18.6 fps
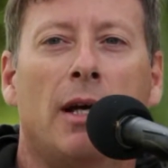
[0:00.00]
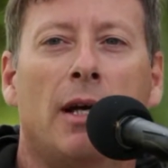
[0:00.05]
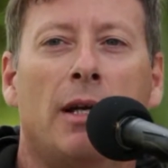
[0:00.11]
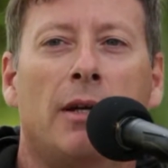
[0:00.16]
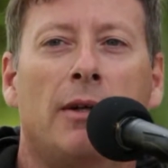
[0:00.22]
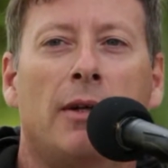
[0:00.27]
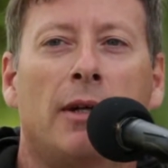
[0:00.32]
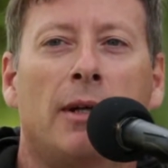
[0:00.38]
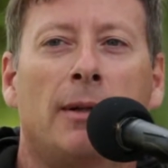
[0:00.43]

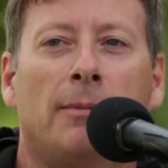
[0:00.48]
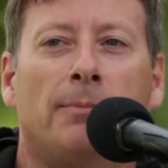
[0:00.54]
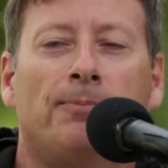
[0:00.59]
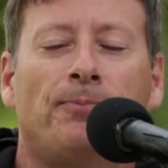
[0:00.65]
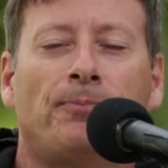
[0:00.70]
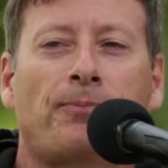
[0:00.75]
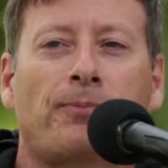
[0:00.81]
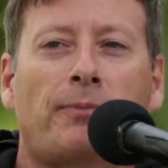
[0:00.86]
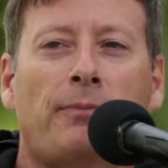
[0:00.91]

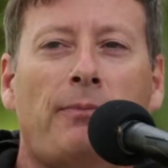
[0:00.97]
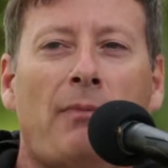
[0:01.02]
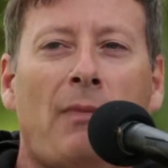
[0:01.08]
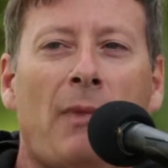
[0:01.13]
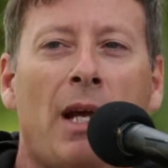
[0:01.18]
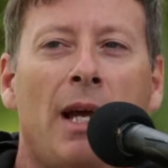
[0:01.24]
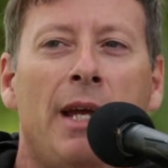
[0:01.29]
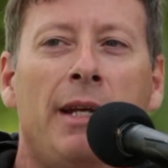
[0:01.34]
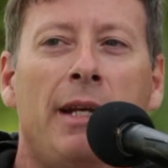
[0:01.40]
And
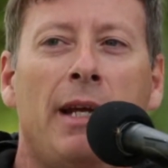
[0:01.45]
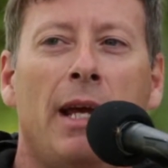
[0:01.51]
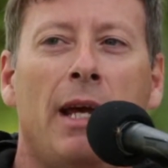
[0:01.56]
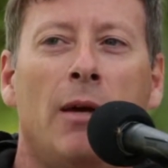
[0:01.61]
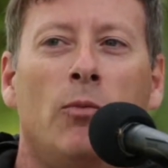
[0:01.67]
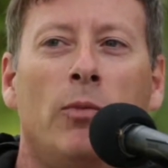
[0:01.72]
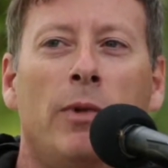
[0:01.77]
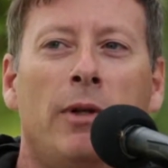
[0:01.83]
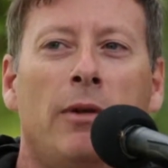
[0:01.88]

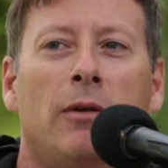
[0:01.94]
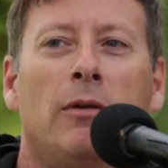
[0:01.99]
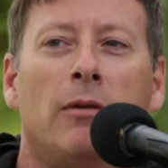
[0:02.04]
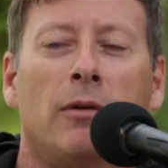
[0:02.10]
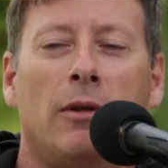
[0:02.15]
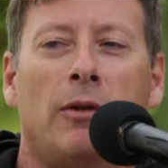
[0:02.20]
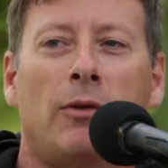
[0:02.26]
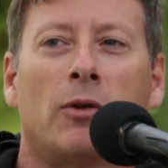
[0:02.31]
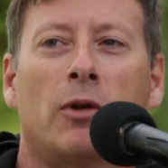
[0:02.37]

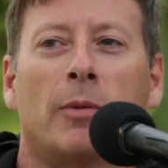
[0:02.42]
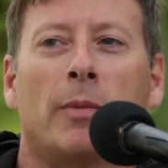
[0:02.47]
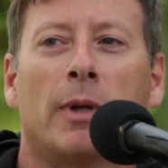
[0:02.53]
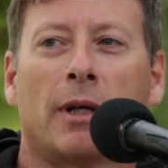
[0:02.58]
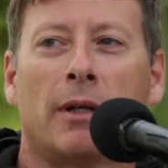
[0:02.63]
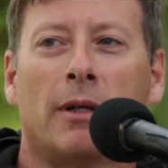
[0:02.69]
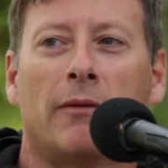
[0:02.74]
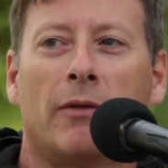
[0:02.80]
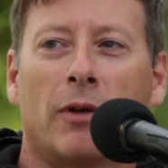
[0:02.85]
when you talk
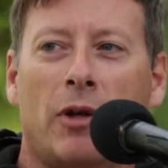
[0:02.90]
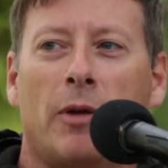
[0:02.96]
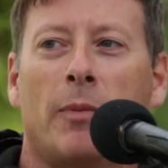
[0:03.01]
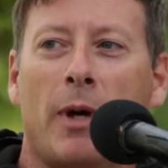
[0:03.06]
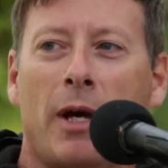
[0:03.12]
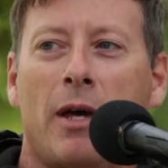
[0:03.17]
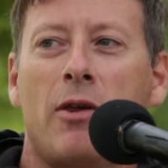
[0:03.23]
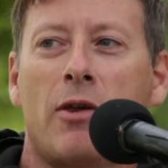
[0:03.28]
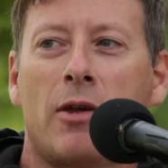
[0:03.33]
about kind of
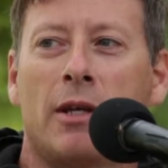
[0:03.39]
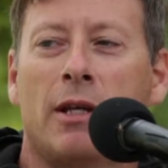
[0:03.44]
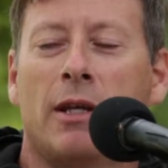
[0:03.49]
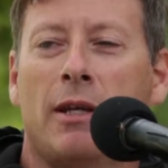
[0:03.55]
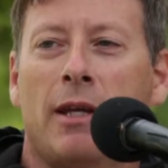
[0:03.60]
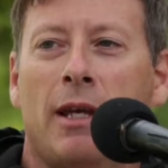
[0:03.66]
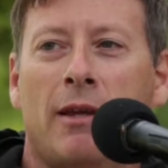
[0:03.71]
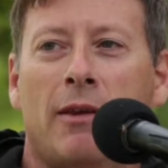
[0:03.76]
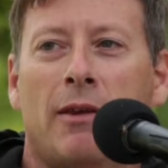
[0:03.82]
occupation,